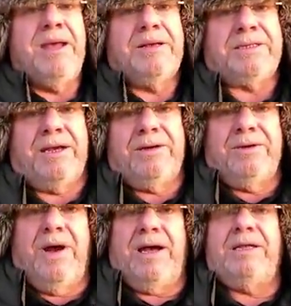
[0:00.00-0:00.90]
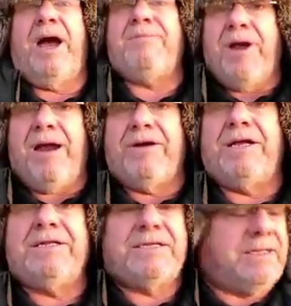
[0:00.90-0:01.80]
So
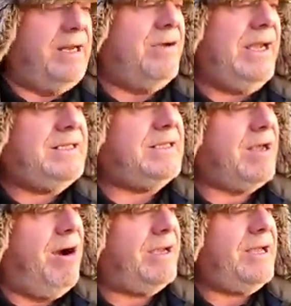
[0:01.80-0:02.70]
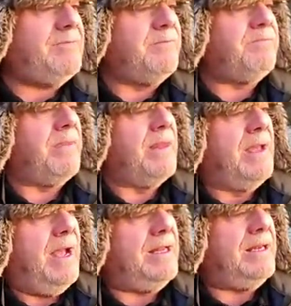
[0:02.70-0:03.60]
librarians, you know, easy target.
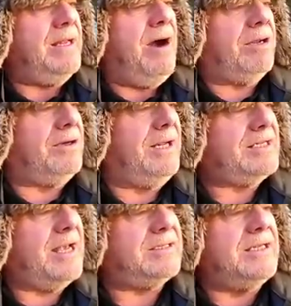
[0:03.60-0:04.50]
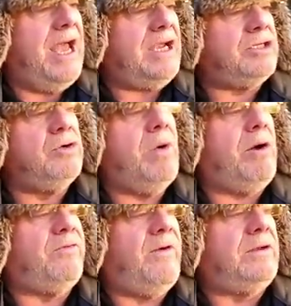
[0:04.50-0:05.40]
And in the article, it says the National
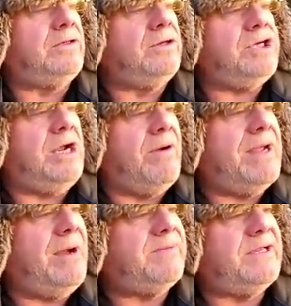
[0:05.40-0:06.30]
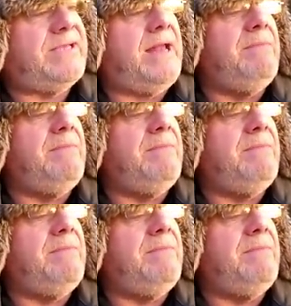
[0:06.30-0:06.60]
Wealth Fund could generate up to 10